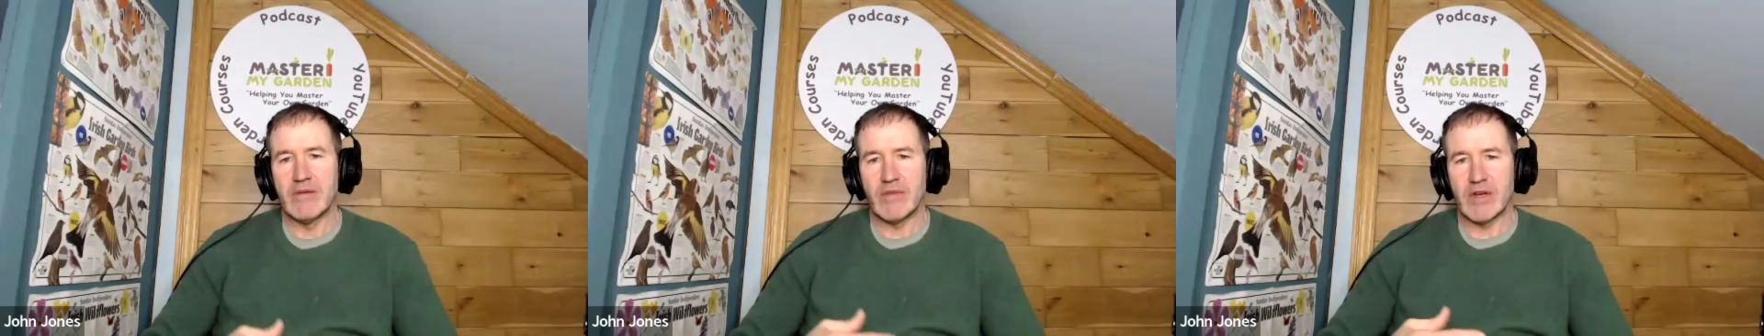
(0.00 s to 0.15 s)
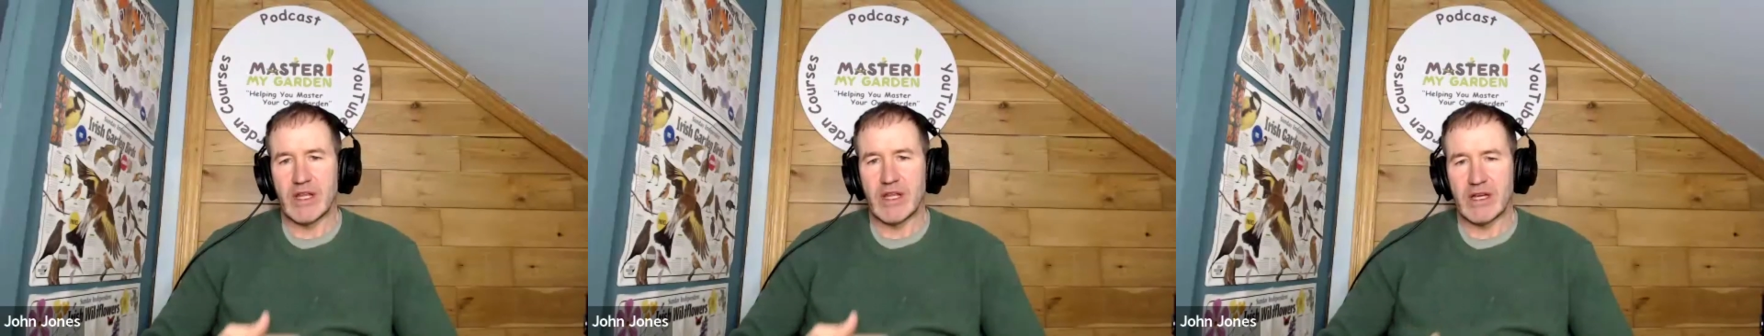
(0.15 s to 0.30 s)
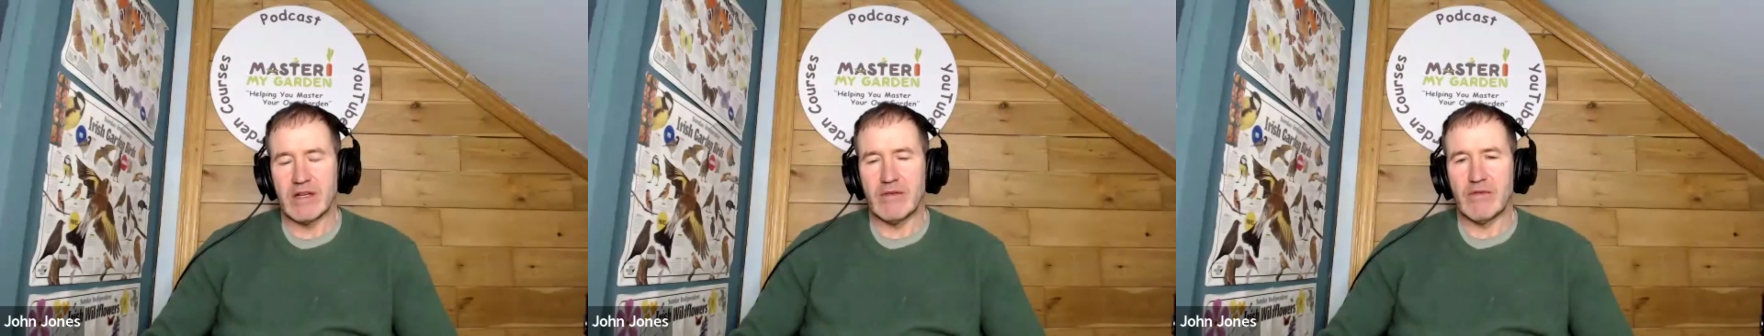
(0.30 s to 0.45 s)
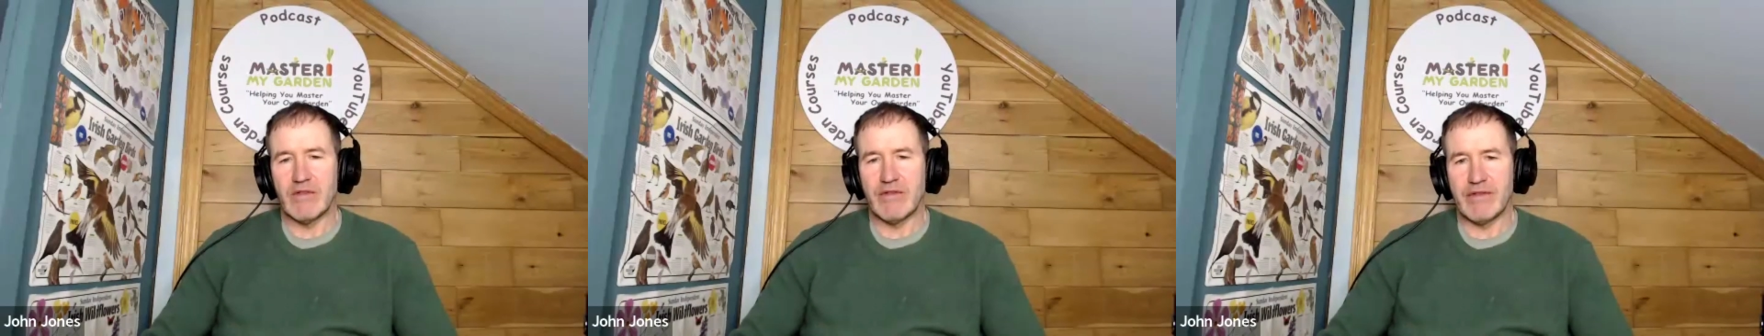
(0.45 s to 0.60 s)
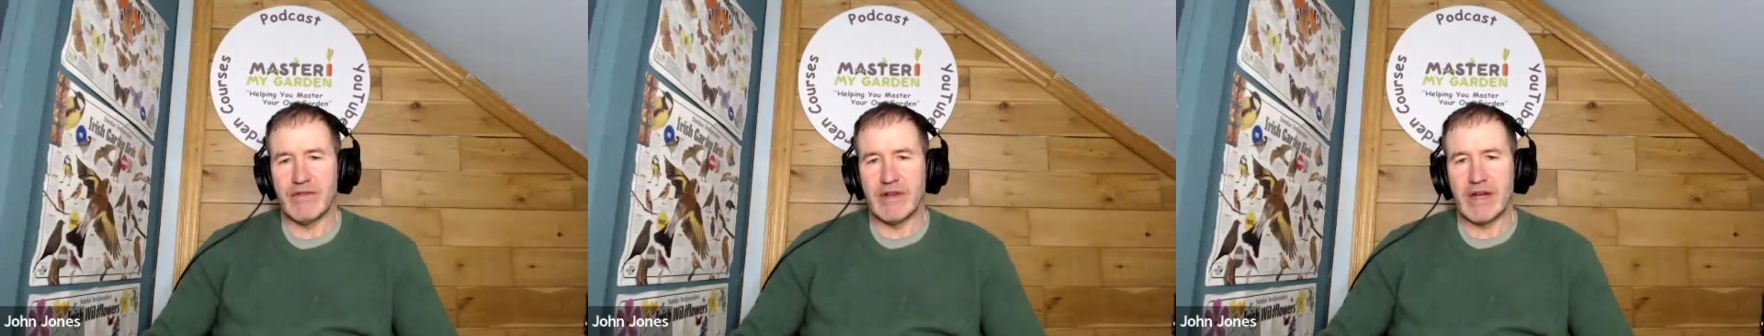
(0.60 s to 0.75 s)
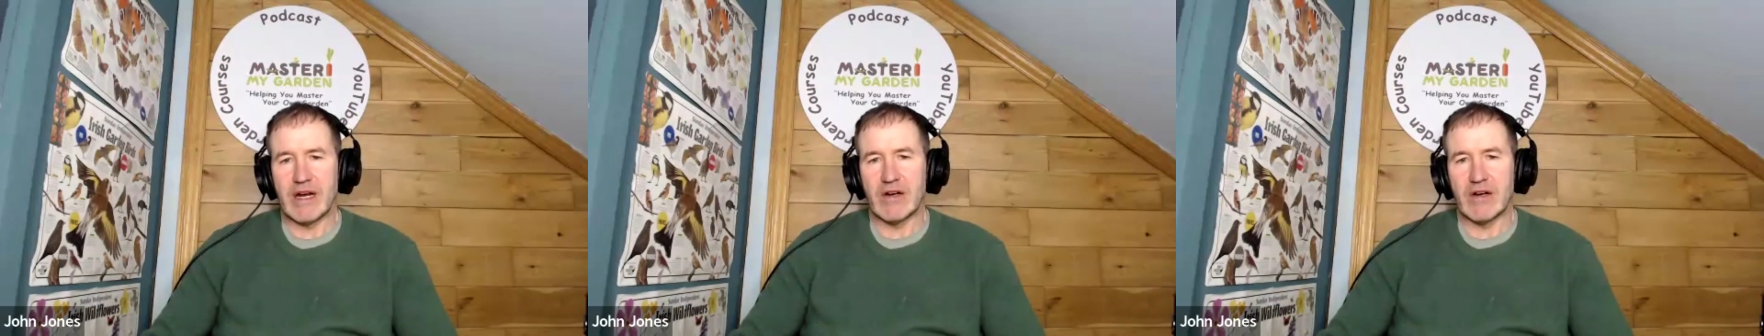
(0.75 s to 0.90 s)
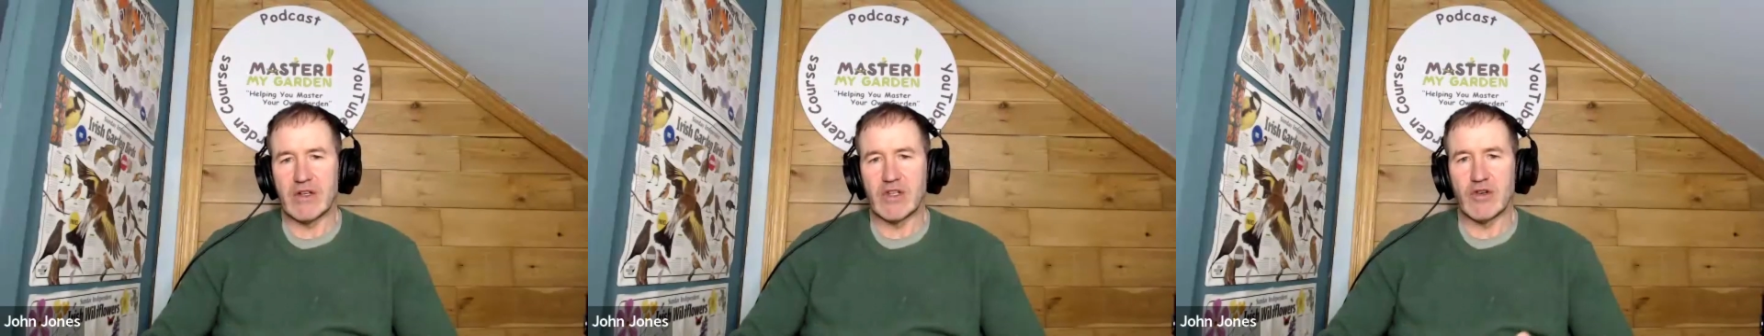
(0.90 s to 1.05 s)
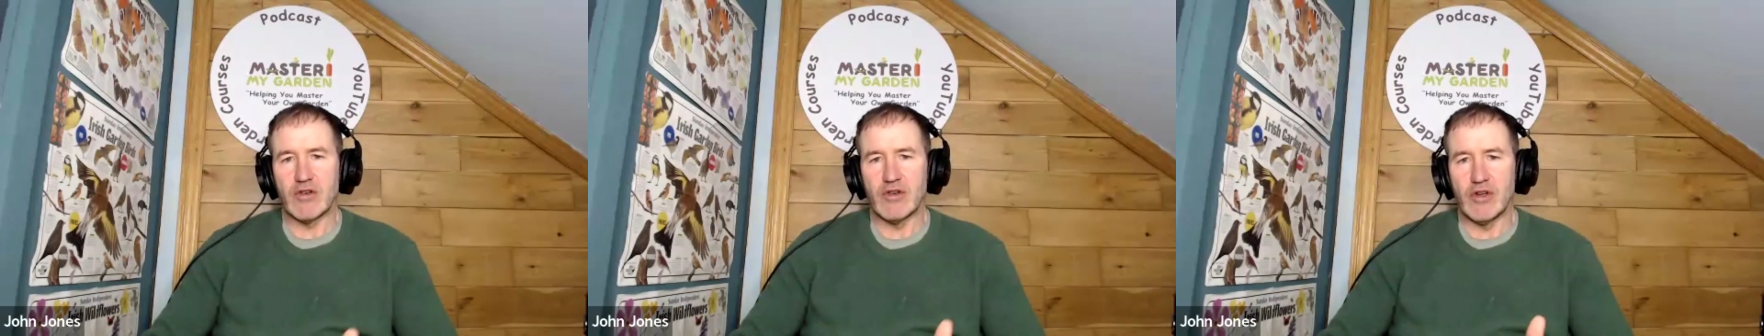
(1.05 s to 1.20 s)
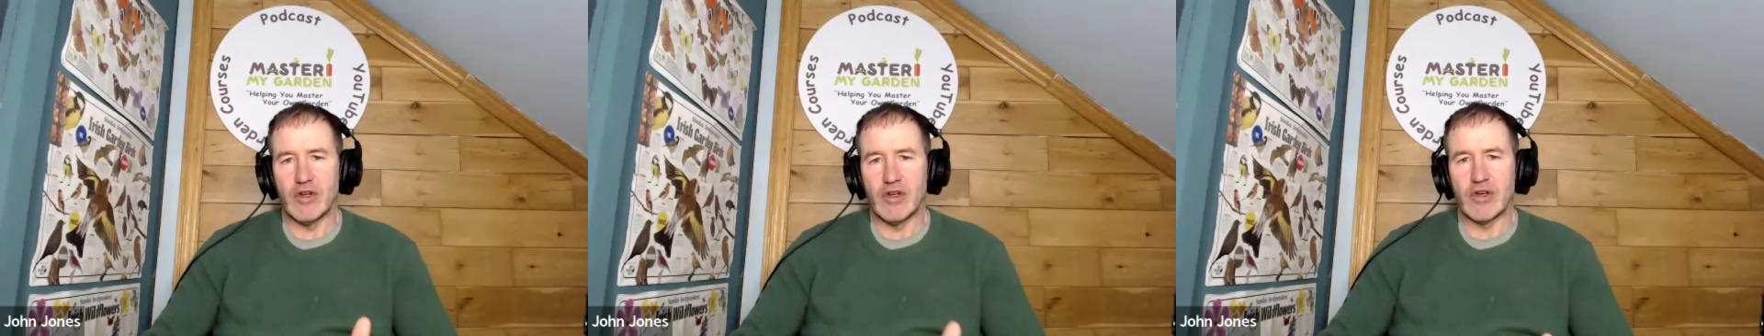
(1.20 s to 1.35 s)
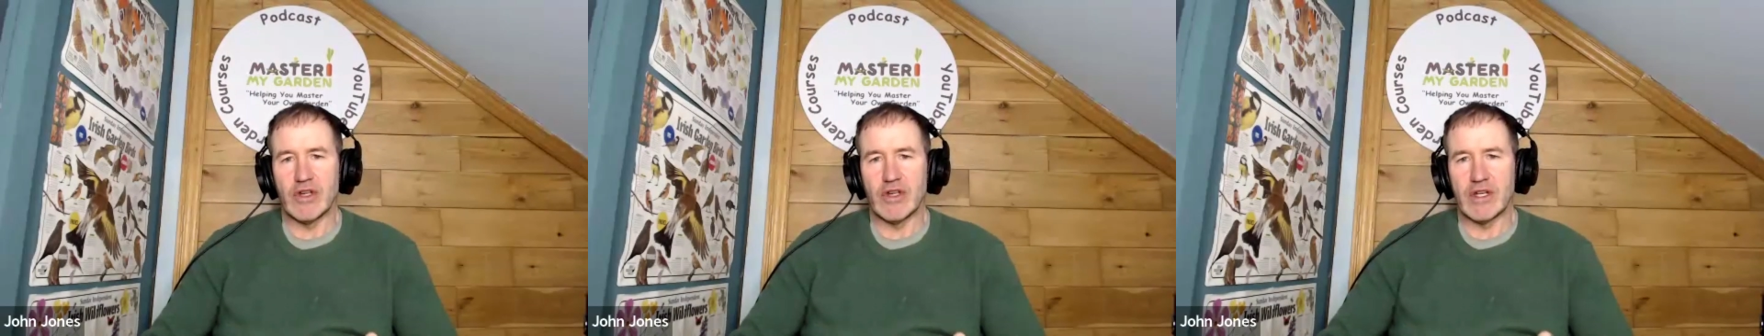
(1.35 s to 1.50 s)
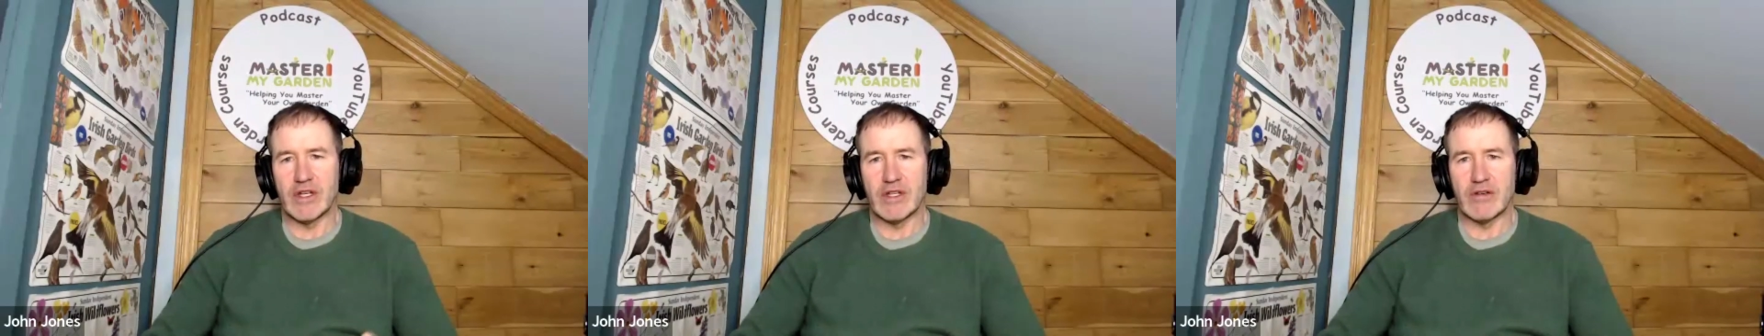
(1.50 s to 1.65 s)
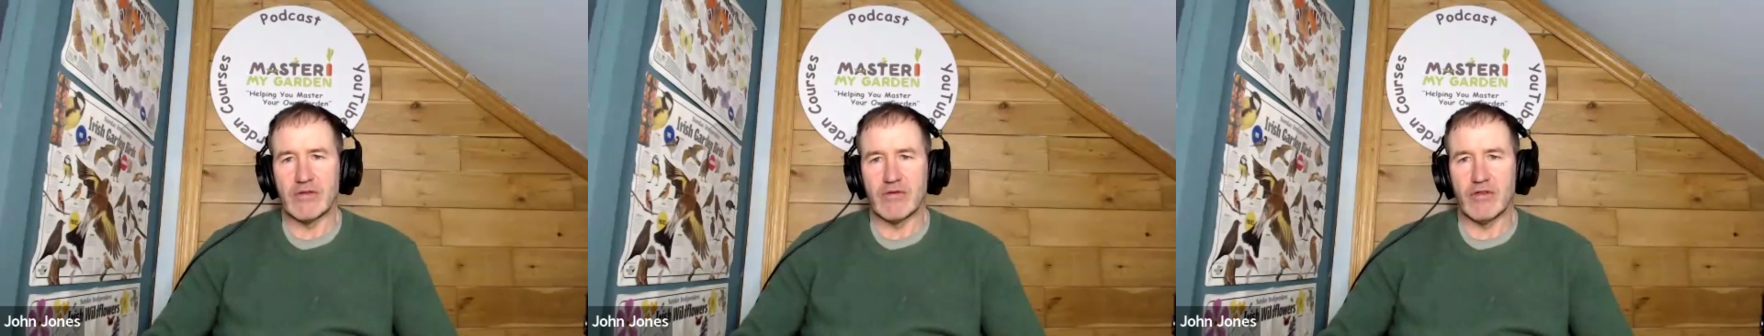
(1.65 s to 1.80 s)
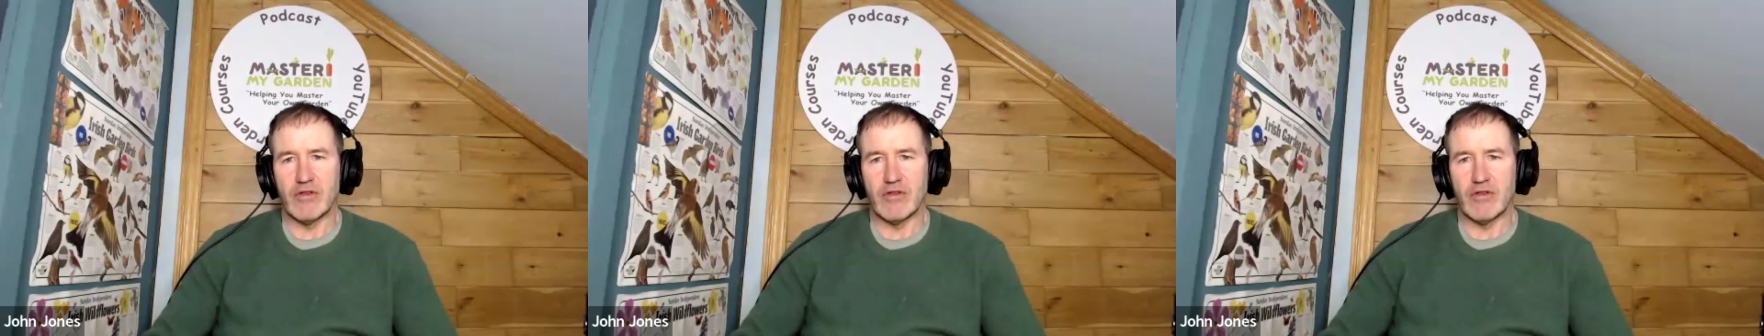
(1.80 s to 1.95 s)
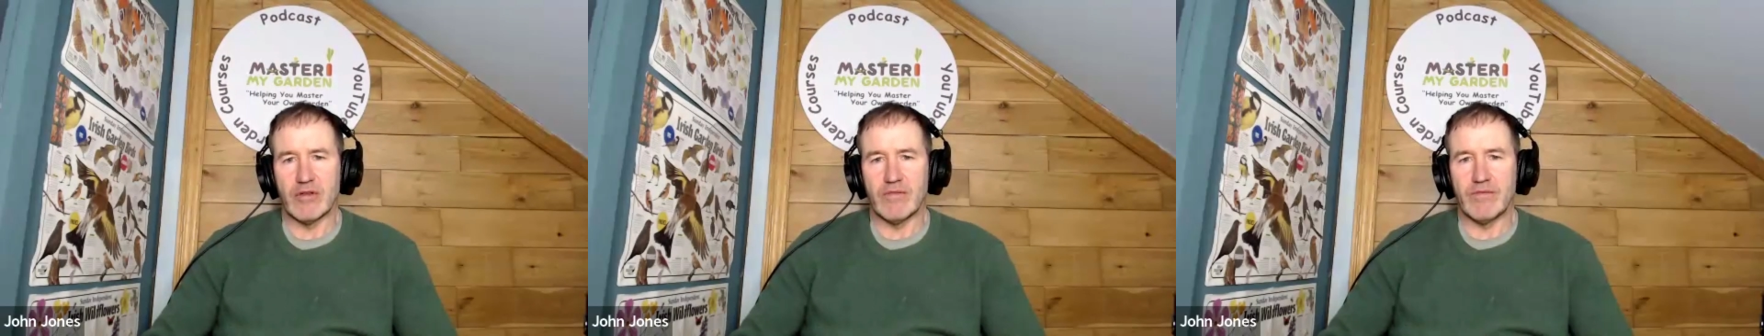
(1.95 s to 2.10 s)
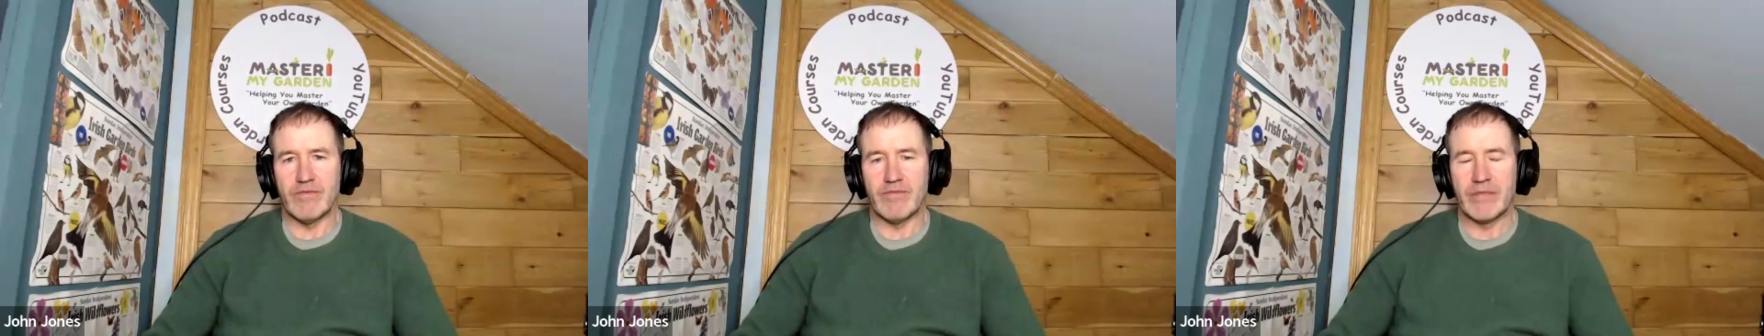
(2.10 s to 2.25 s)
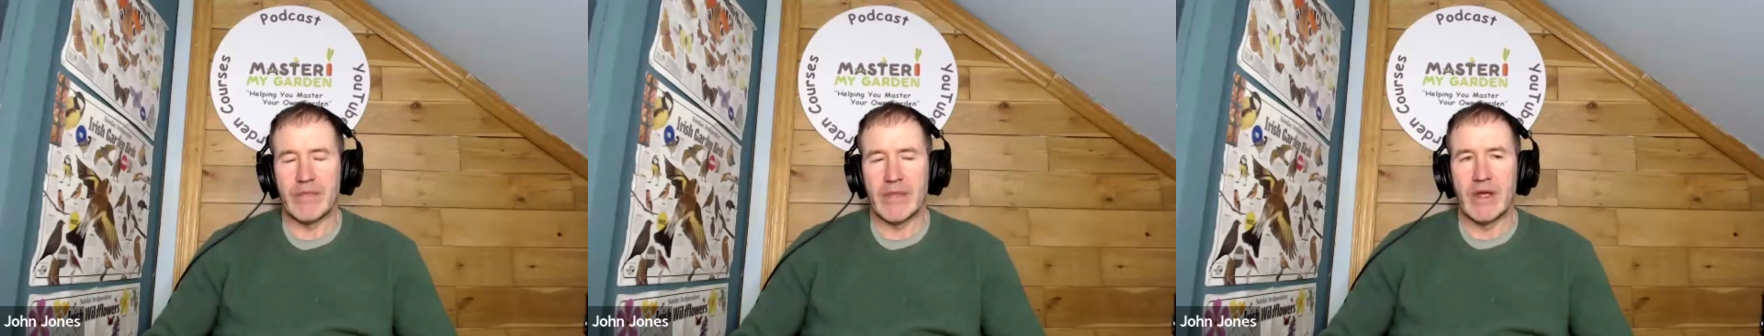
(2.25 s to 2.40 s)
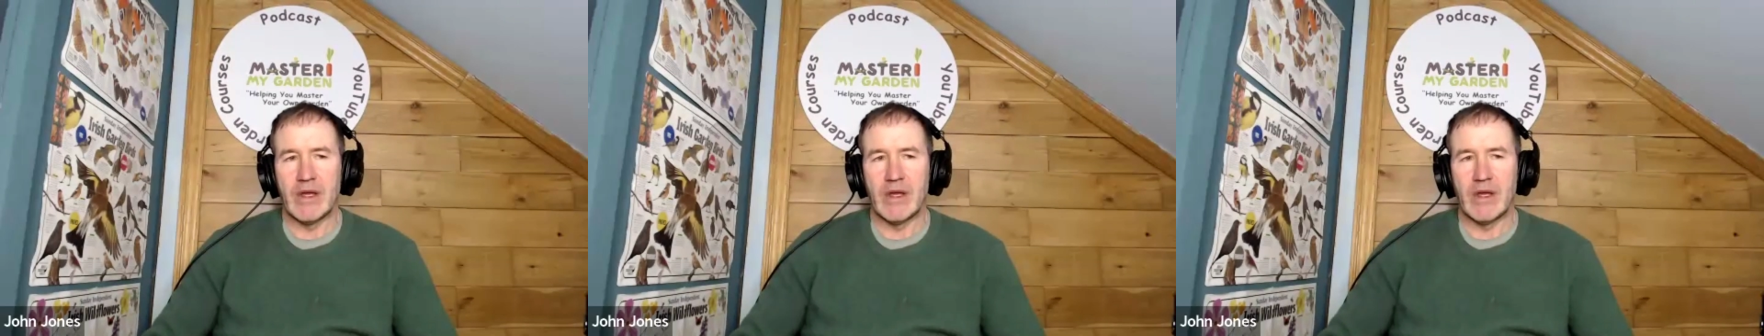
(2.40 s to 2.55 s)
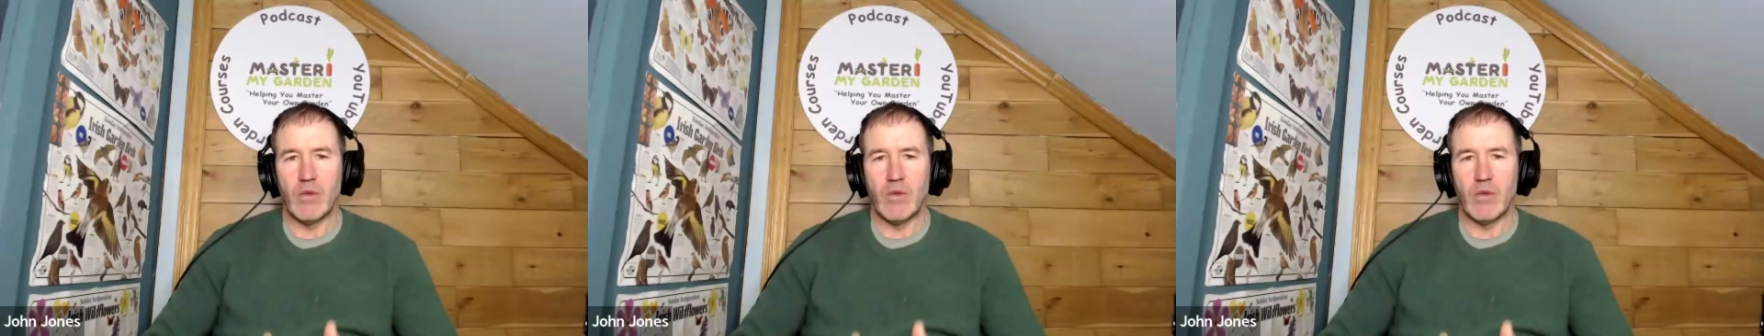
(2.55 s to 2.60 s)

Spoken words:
particularly with flowers, you're looking to grow them